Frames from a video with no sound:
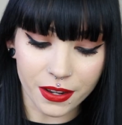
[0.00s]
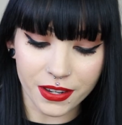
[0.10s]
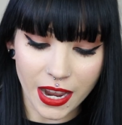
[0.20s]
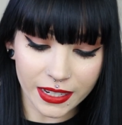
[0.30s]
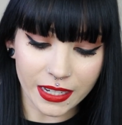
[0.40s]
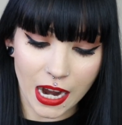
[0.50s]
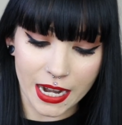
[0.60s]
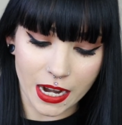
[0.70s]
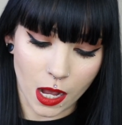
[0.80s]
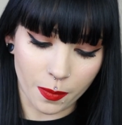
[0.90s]
Next
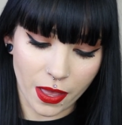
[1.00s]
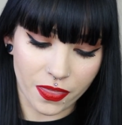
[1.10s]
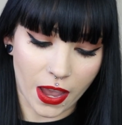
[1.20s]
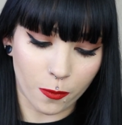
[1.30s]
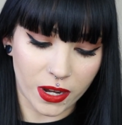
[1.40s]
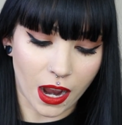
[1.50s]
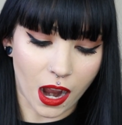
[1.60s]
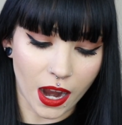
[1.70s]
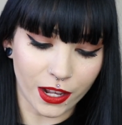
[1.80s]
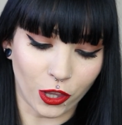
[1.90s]
item that we
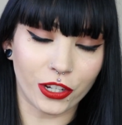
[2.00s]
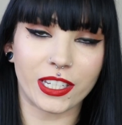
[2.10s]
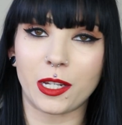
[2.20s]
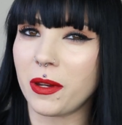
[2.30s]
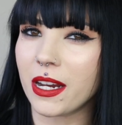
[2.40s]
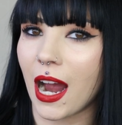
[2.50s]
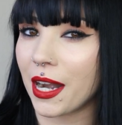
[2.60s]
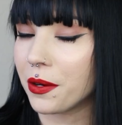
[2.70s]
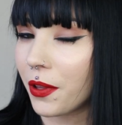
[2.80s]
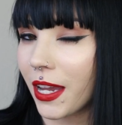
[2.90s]
got, it looks to be
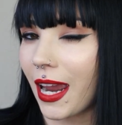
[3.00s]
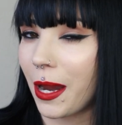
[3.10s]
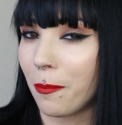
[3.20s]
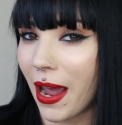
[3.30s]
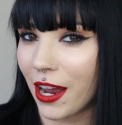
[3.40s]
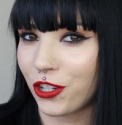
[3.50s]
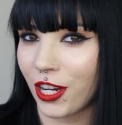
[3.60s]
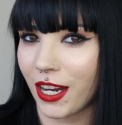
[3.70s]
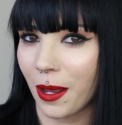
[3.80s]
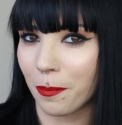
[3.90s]
kind of like a
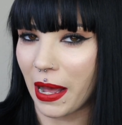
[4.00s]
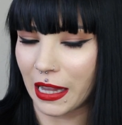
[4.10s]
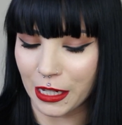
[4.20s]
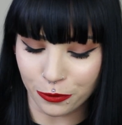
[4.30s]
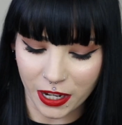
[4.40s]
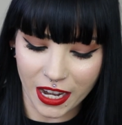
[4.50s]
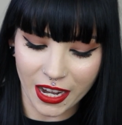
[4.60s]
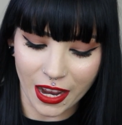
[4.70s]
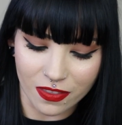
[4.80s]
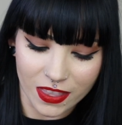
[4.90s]
matching belly
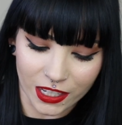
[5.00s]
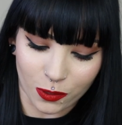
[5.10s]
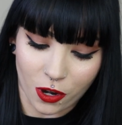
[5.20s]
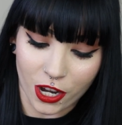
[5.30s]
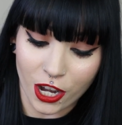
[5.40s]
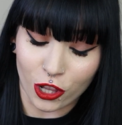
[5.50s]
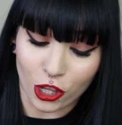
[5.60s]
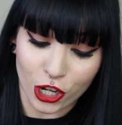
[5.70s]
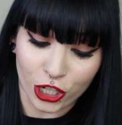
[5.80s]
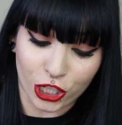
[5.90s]
ring, and this one
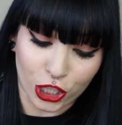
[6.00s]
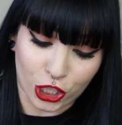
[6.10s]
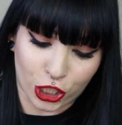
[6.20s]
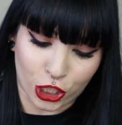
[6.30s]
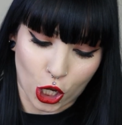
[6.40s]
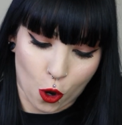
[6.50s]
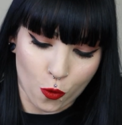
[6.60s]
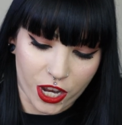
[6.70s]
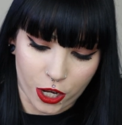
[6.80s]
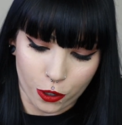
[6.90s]
looks
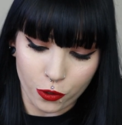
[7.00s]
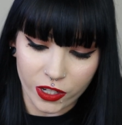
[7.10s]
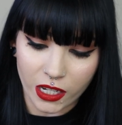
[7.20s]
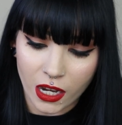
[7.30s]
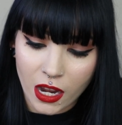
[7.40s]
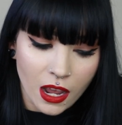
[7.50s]
so cute.